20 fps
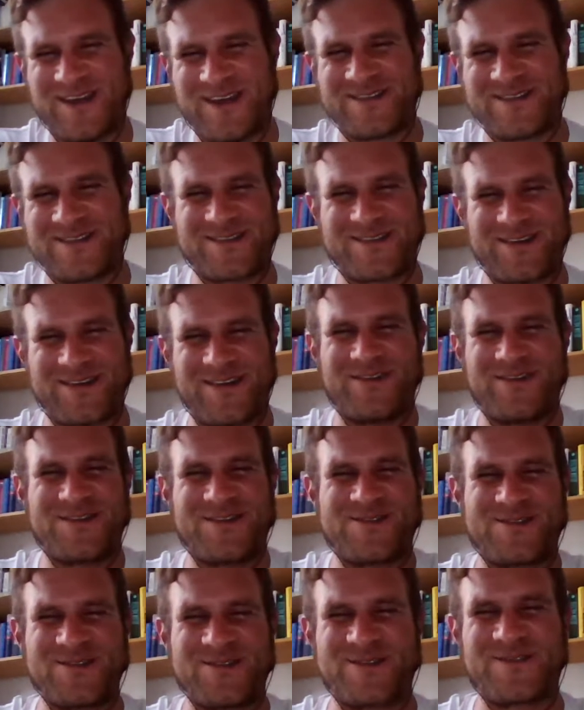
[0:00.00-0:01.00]
So if
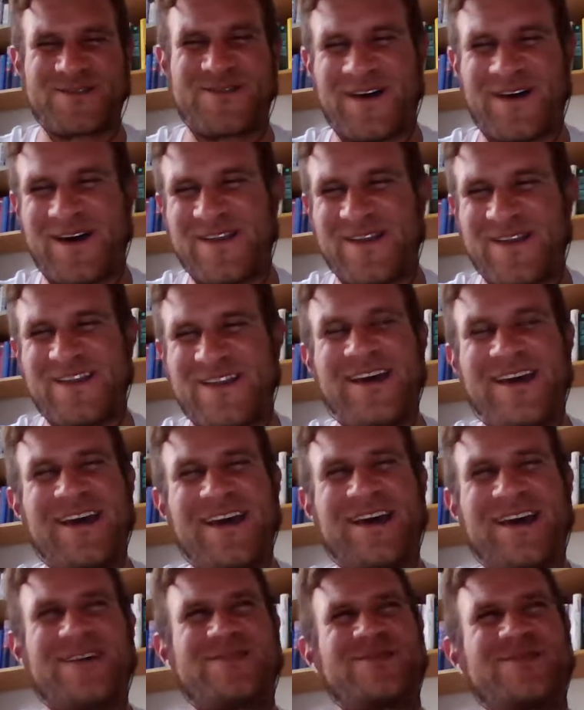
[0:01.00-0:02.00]
it's just fun,
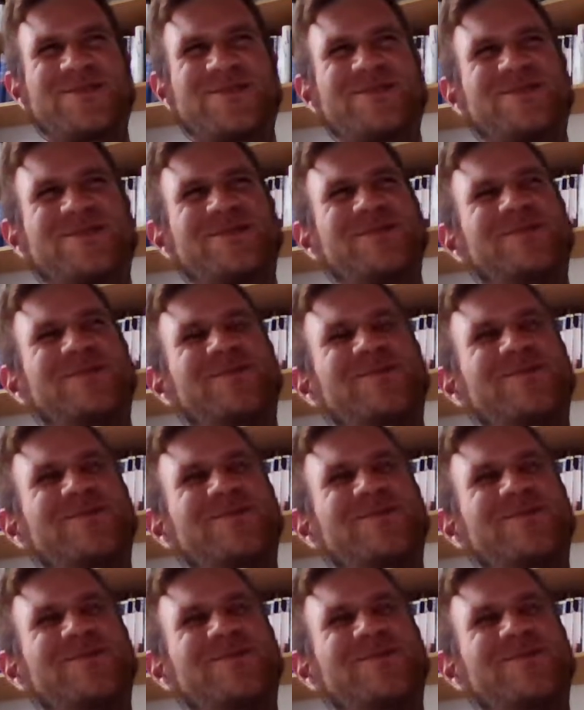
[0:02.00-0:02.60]
it's just